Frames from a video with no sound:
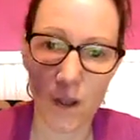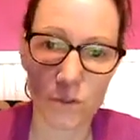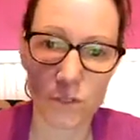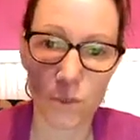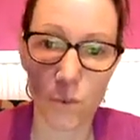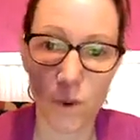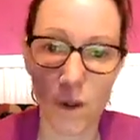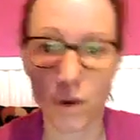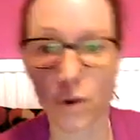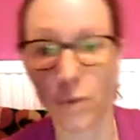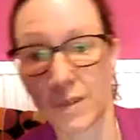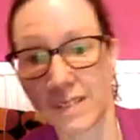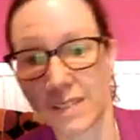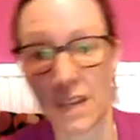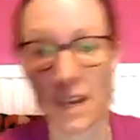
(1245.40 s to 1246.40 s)
work
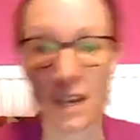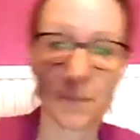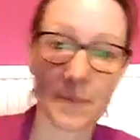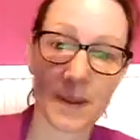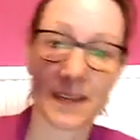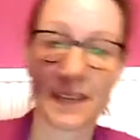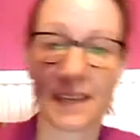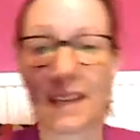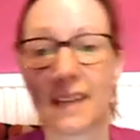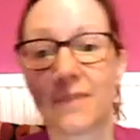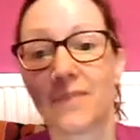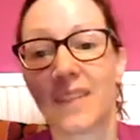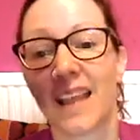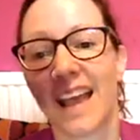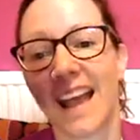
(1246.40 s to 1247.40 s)
on with side bending.
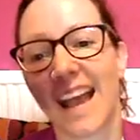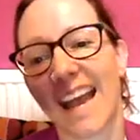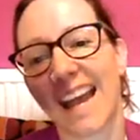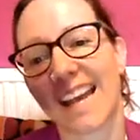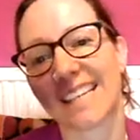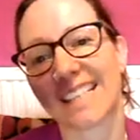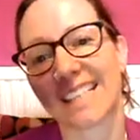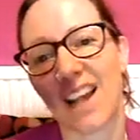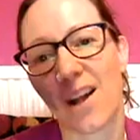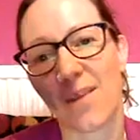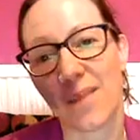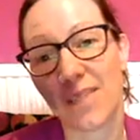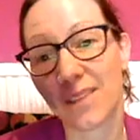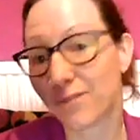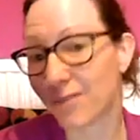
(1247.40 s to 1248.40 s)
And
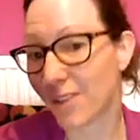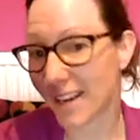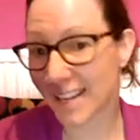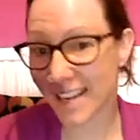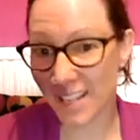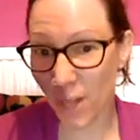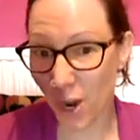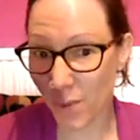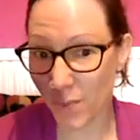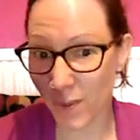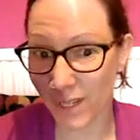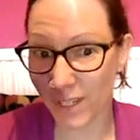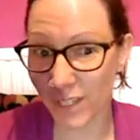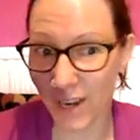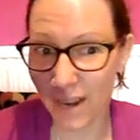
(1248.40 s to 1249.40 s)
then Friday's
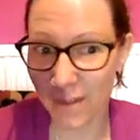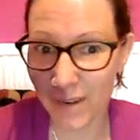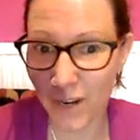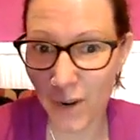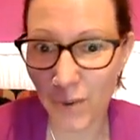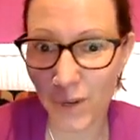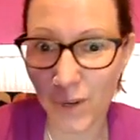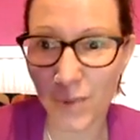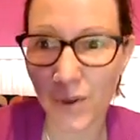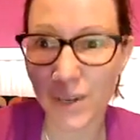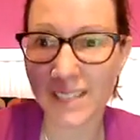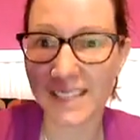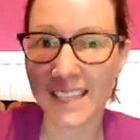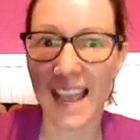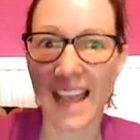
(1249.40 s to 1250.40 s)
open, so let me know what you
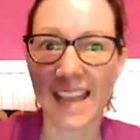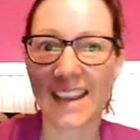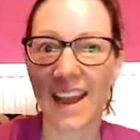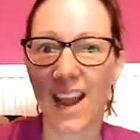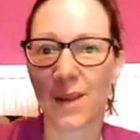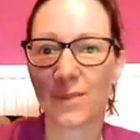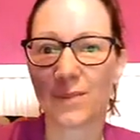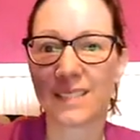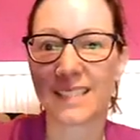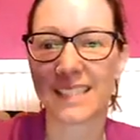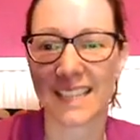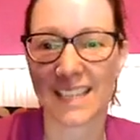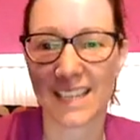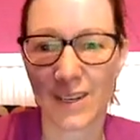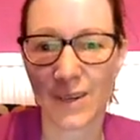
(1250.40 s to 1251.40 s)
want, and I will
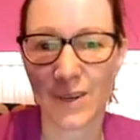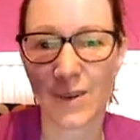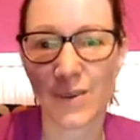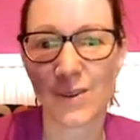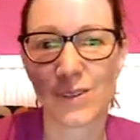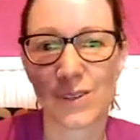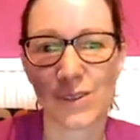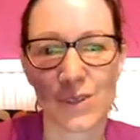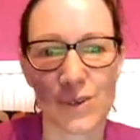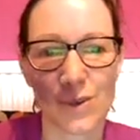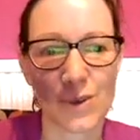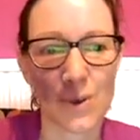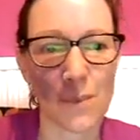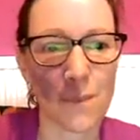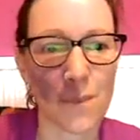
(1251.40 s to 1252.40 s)
see you
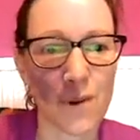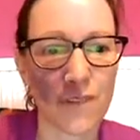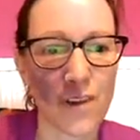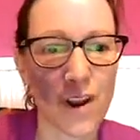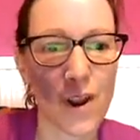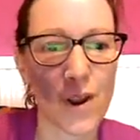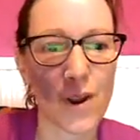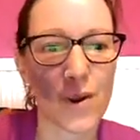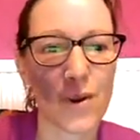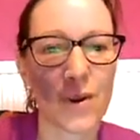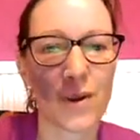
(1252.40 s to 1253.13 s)
tomorrow.